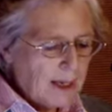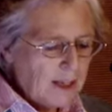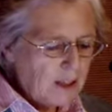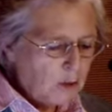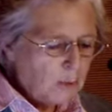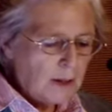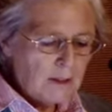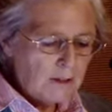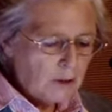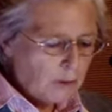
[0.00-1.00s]
and it
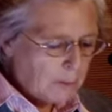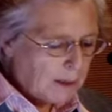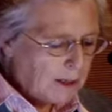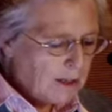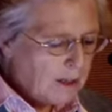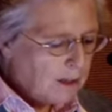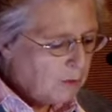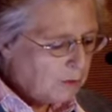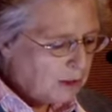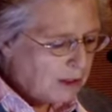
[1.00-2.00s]
was copied in
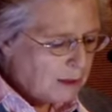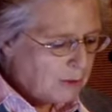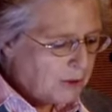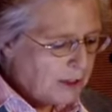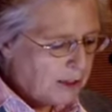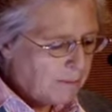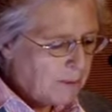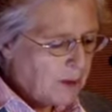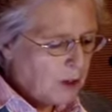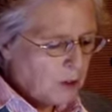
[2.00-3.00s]
Philadelphia
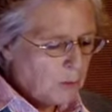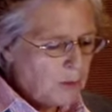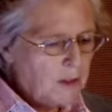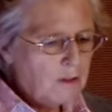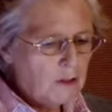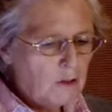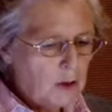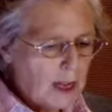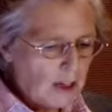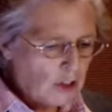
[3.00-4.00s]
with the
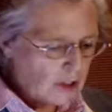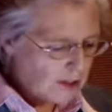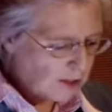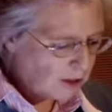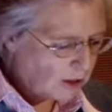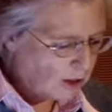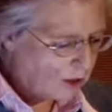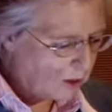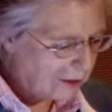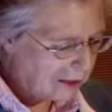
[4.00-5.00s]
large sinker
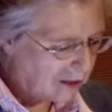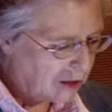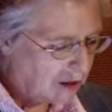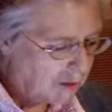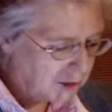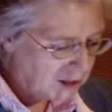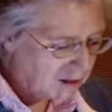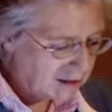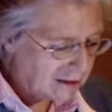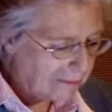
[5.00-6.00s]
head of
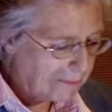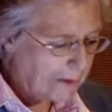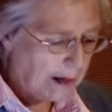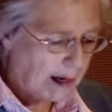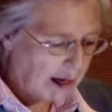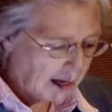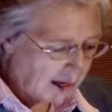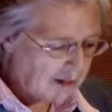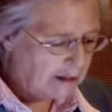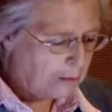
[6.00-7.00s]
it,
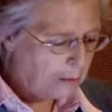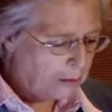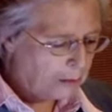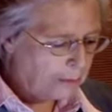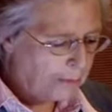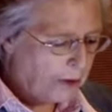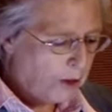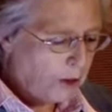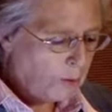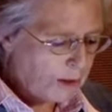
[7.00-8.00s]
as in Meudon,
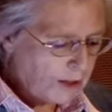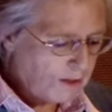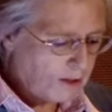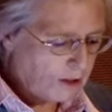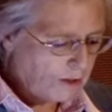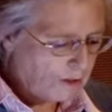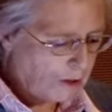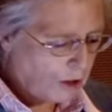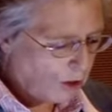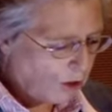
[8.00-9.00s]
where it stands
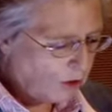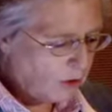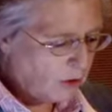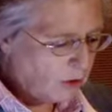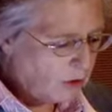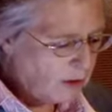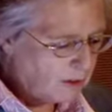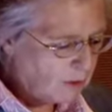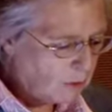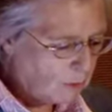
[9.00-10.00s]
on
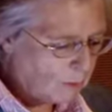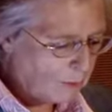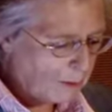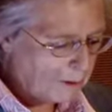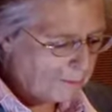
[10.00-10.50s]
Rodin's tomb.